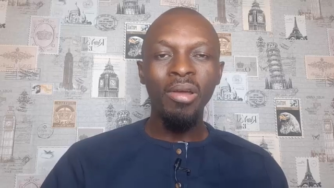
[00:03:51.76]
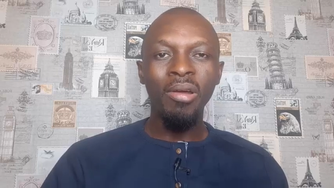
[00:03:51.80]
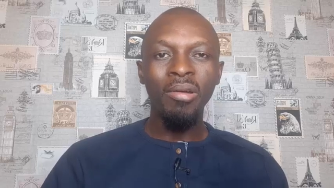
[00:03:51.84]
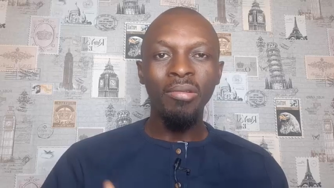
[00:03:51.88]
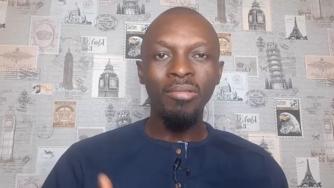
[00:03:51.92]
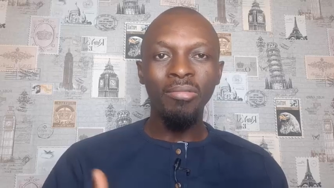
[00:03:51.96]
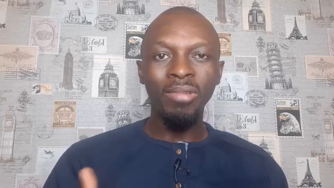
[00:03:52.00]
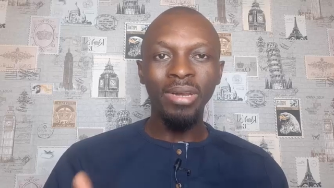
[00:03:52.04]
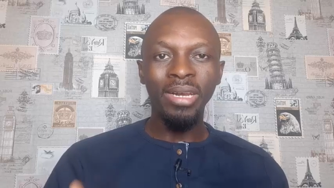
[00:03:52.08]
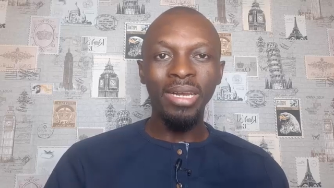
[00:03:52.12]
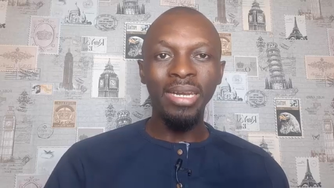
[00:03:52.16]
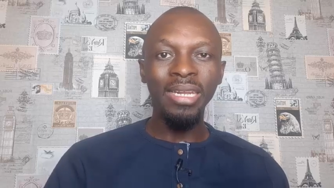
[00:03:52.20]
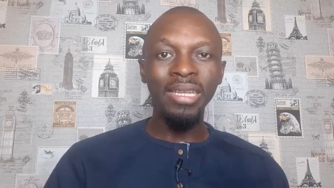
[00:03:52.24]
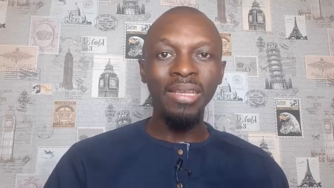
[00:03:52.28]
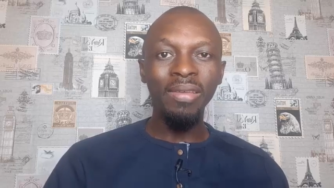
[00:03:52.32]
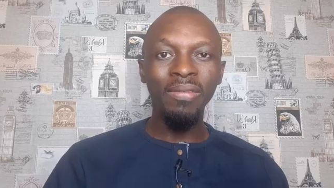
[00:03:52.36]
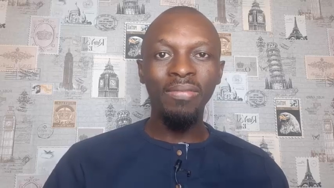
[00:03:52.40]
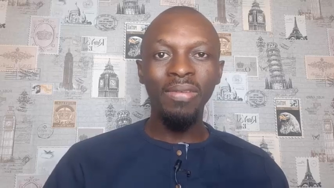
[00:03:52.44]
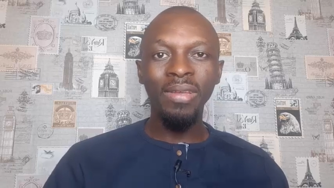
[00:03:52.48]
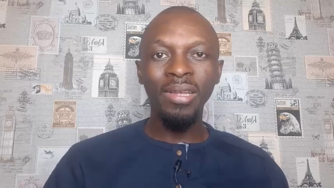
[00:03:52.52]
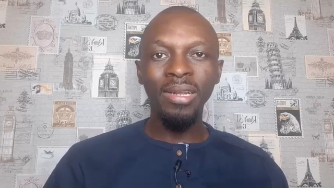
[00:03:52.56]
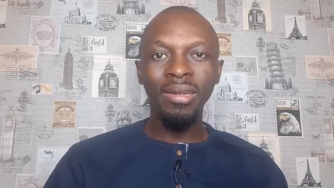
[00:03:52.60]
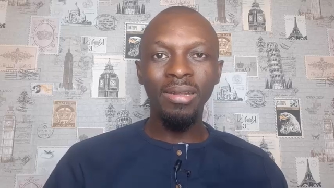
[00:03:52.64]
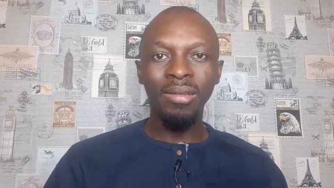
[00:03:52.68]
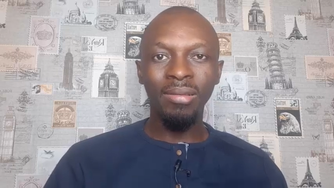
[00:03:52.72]

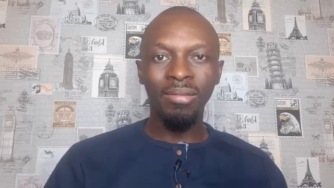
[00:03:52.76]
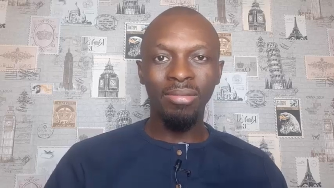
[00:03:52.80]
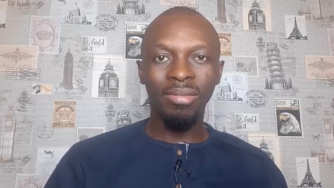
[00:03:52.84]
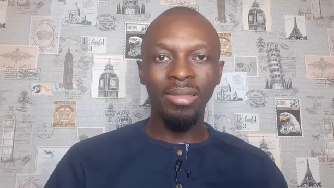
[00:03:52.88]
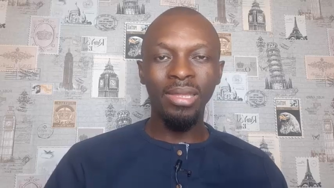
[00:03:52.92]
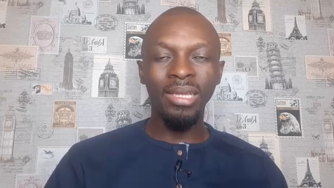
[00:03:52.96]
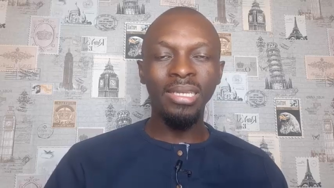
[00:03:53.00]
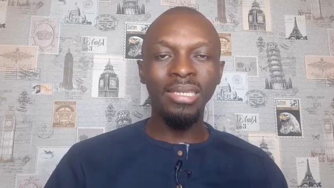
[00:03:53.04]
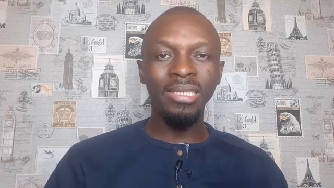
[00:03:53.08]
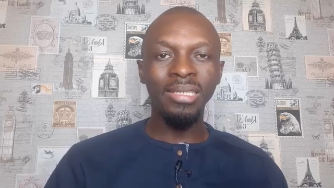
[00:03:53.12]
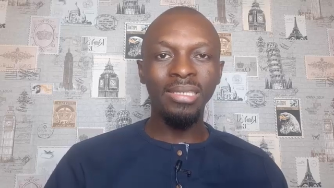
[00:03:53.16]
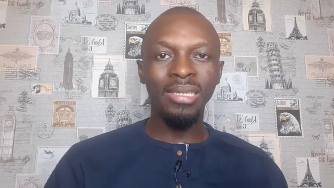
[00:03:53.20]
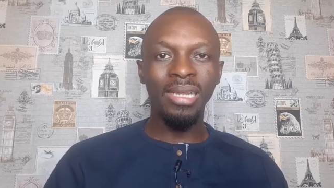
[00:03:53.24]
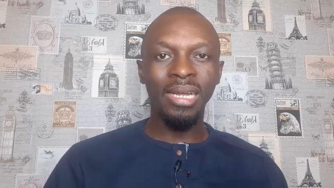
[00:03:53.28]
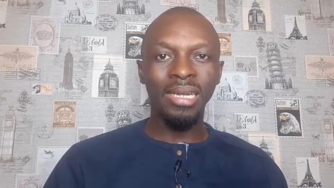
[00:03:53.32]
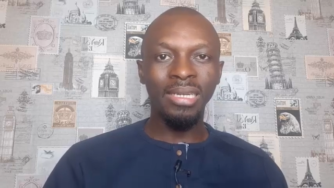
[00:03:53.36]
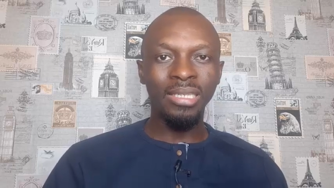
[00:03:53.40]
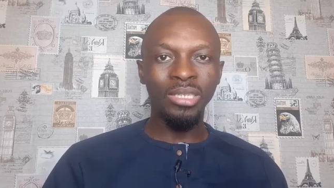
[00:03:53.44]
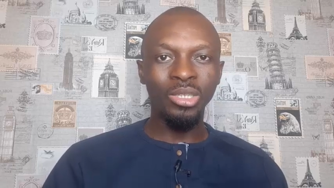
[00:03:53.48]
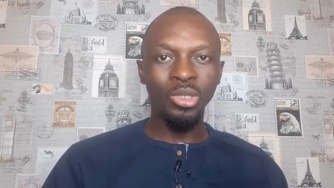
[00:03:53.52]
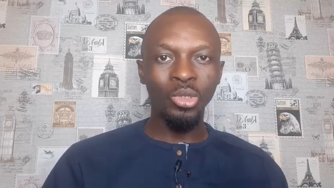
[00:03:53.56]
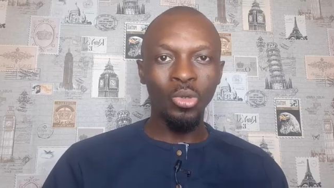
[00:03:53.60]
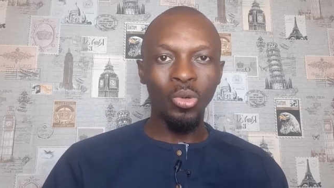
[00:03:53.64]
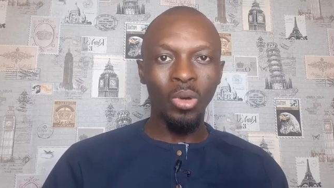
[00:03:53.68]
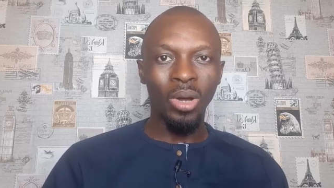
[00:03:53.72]
reliving the things
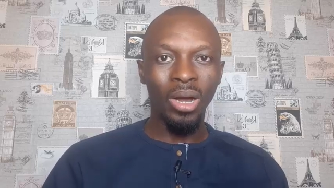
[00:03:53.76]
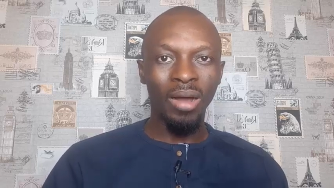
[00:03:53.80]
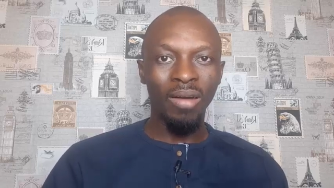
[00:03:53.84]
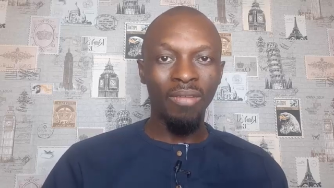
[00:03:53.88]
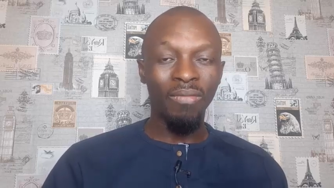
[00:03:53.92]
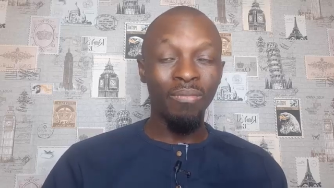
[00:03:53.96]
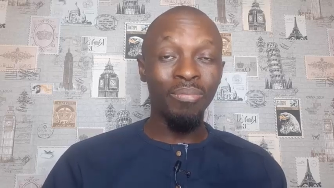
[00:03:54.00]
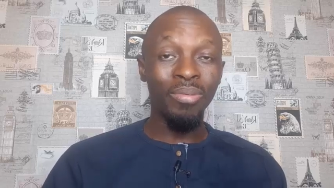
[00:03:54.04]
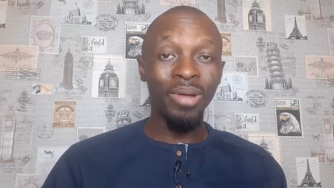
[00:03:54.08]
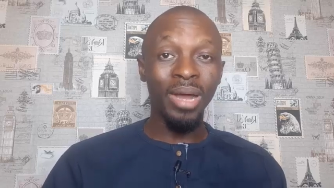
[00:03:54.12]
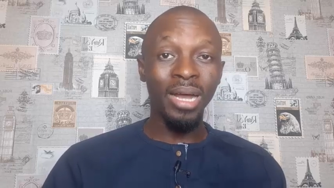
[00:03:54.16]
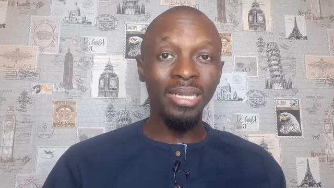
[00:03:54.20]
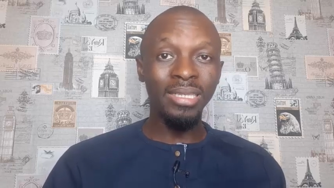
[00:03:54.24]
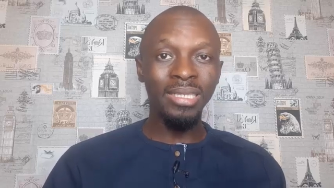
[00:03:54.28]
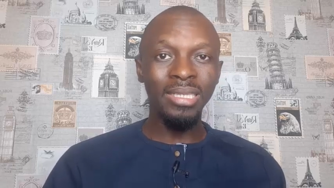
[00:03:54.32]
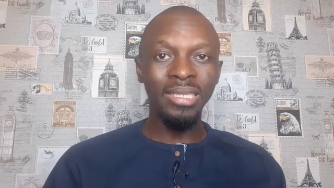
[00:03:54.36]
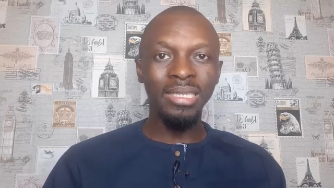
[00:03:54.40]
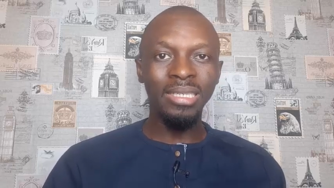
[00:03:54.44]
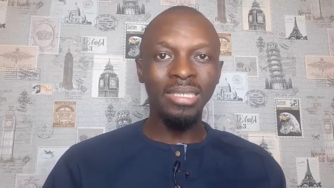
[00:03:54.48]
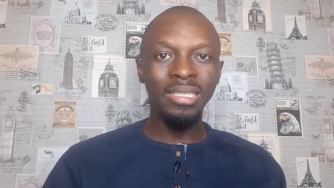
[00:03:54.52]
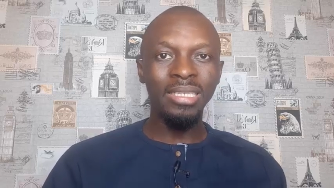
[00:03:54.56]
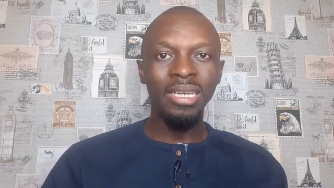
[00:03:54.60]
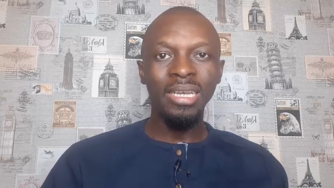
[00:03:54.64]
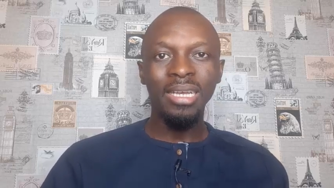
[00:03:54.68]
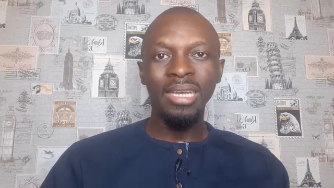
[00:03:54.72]
that you have
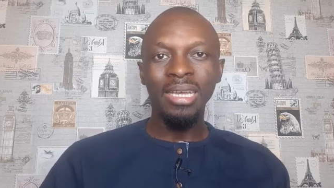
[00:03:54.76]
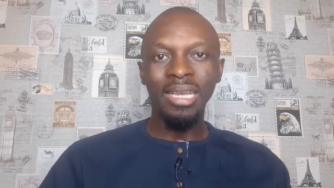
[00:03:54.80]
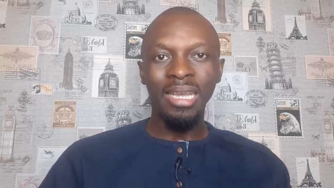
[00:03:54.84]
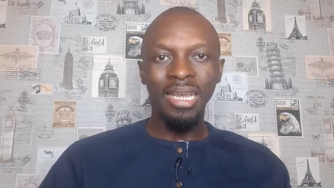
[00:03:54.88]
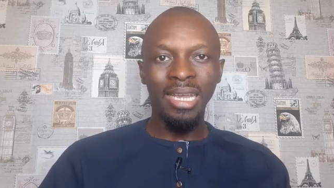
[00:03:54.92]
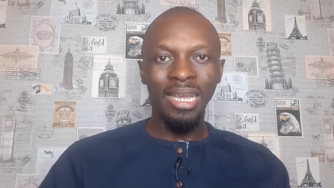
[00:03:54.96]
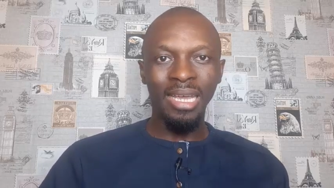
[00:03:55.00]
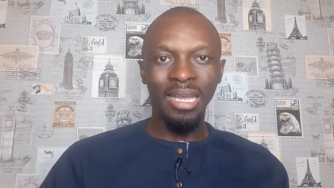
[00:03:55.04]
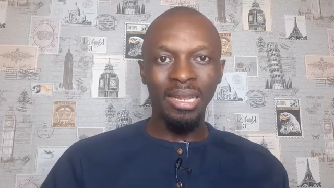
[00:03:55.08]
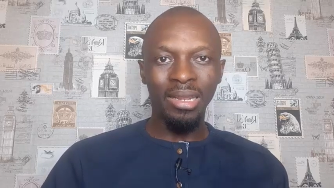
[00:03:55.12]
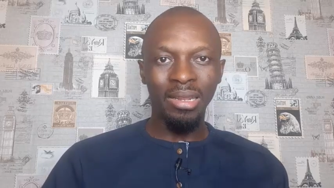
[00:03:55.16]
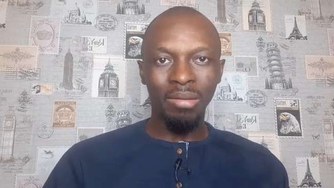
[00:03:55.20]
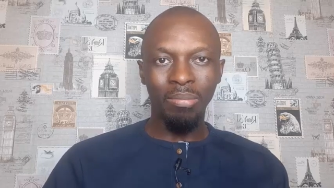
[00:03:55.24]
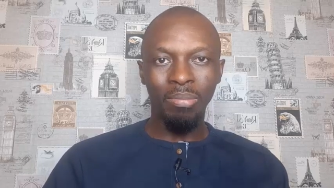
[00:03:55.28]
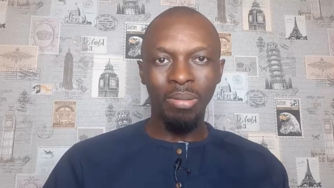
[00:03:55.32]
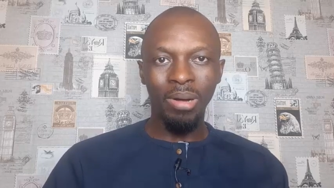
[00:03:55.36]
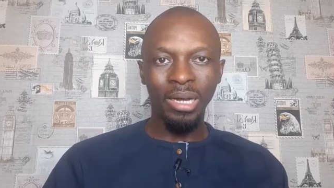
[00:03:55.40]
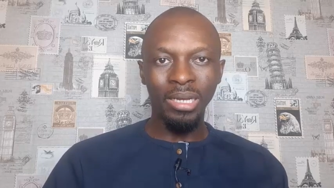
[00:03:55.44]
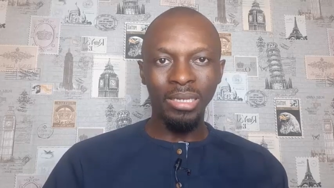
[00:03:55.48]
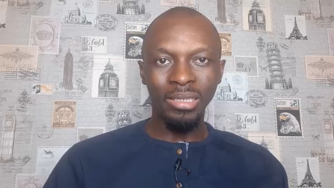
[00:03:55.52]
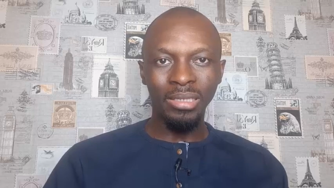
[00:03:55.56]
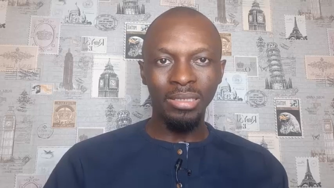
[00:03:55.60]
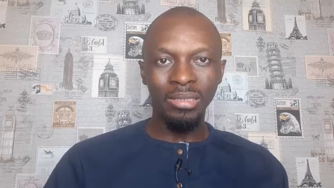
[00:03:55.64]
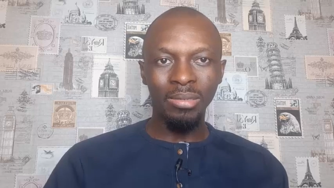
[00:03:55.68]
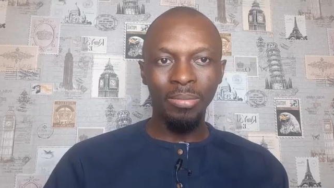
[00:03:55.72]
practiced in the
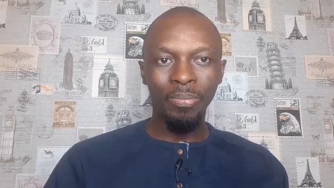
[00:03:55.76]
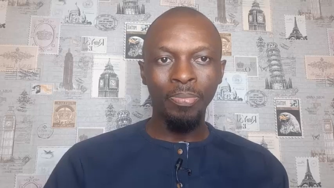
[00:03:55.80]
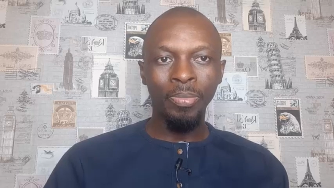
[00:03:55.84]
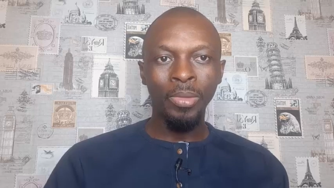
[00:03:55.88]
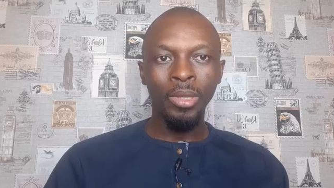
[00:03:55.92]
past.